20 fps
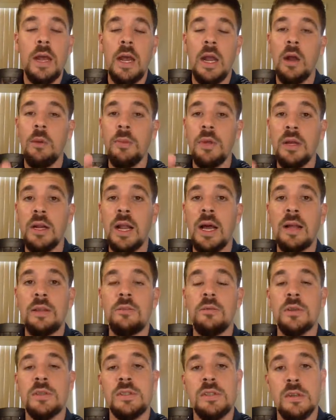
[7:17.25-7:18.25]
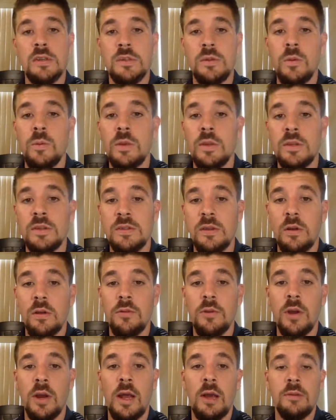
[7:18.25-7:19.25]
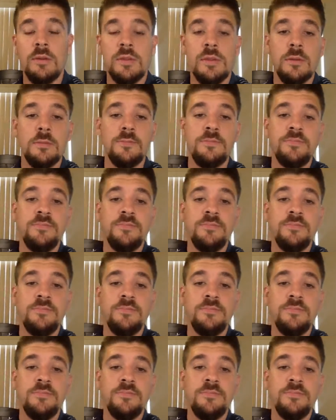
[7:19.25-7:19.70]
and I'll be glad to assist you with the sale of your house.